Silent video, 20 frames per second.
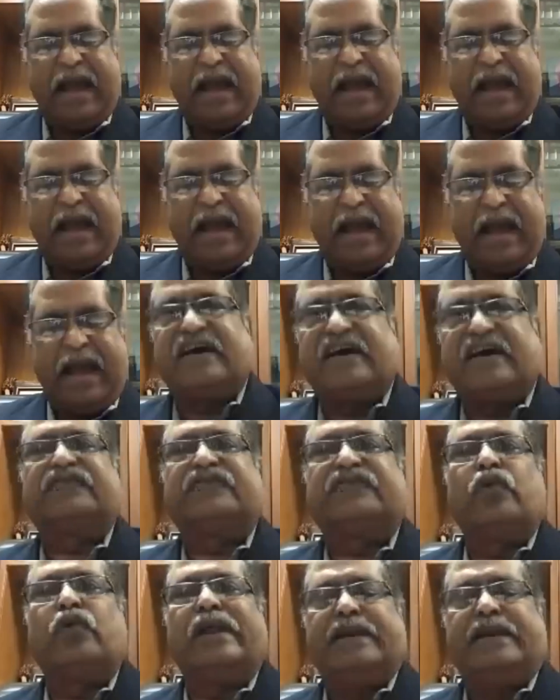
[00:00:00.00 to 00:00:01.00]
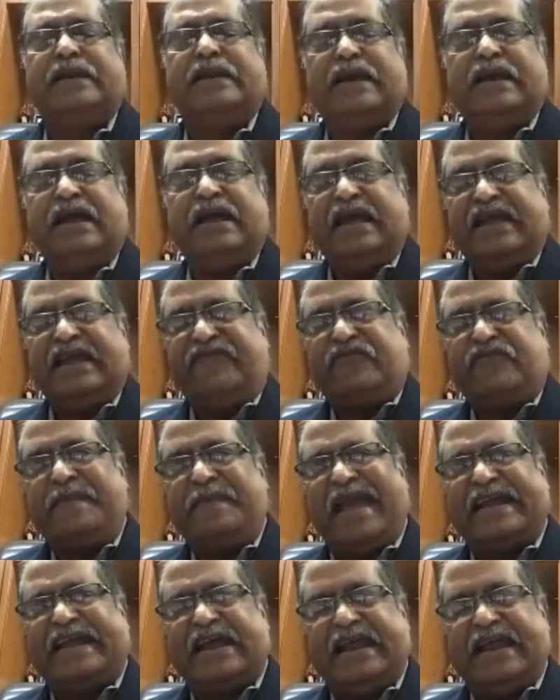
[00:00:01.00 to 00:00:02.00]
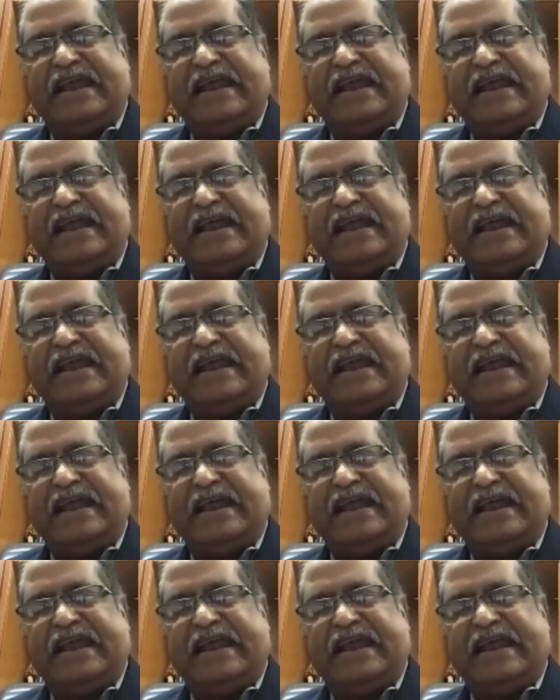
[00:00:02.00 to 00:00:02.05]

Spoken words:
accounts are stolen. If you make an